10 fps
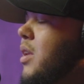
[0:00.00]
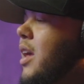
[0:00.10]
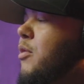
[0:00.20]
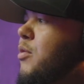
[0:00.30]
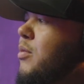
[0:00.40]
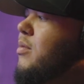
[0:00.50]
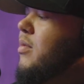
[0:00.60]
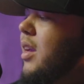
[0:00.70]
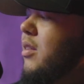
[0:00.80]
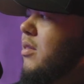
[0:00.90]
But like
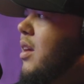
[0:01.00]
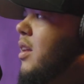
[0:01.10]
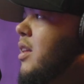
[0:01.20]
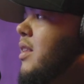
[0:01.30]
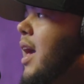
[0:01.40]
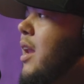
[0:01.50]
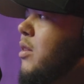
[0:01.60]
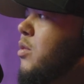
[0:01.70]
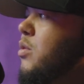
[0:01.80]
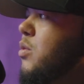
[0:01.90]
like you said, like the
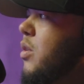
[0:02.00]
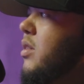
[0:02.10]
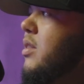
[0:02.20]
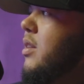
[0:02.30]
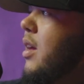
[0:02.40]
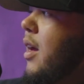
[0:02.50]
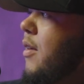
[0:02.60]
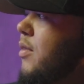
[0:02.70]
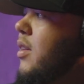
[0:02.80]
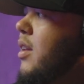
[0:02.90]
attitude towards it, I
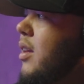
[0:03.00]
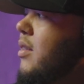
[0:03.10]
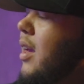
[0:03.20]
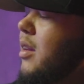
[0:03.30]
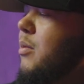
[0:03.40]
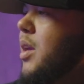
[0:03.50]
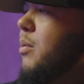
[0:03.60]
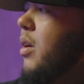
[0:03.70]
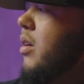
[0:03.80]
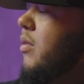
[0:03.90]
feel like that could be a
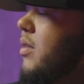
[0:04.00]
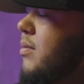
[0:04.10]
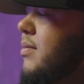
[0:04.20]
part of it.